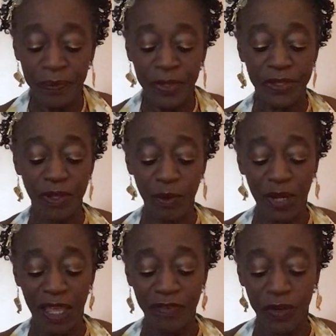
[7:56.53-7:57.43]
So we'll
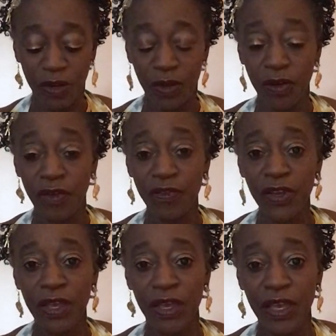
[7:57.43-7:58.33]
have a lot of
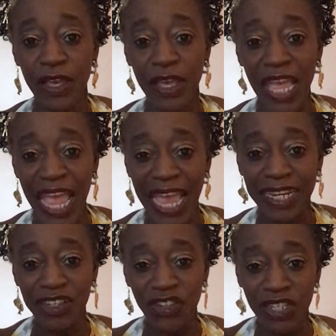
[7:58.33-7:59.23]

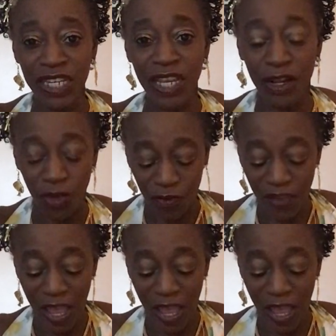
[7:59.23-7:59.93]
energy, a lot of